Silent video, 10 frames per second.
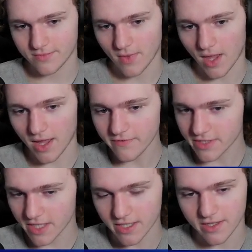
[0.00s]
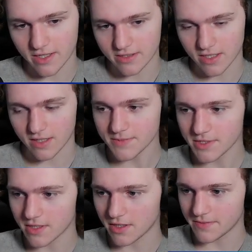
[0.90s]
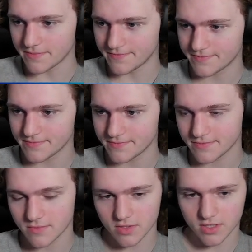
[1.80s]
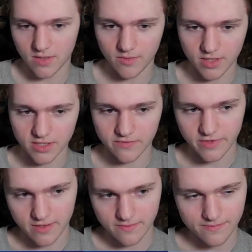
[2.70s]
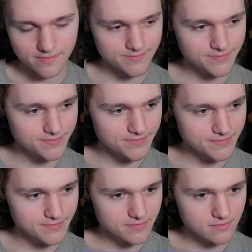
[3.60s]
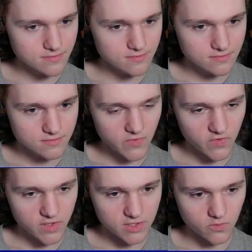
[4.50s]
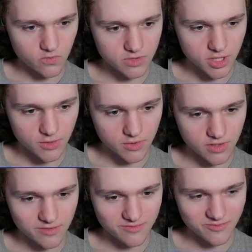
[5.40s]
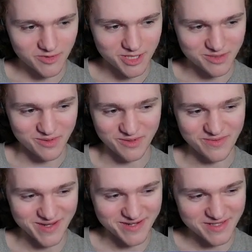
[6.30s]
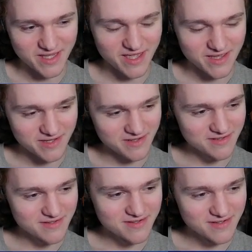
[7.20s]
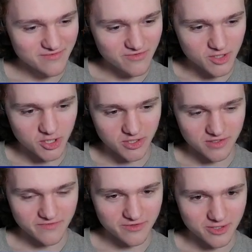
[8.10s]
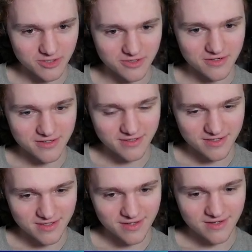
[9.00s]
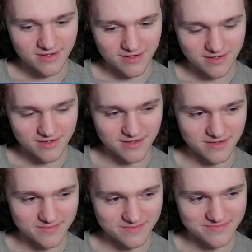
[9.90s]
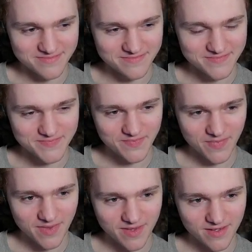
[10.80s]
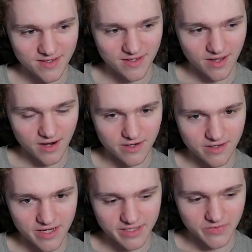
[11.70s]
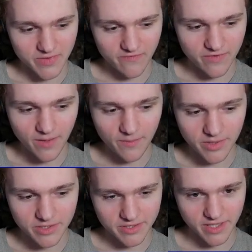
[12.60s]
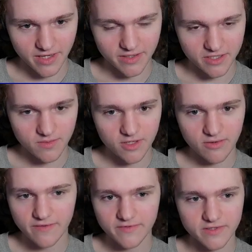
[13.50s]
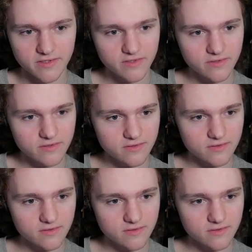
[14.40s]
I've stated that at times, you know. There's a time and place for that. I feel like it's a generally reasonable thing to say. For sure, for sure. Um all right, do we have numbers now? That should be all we have to do.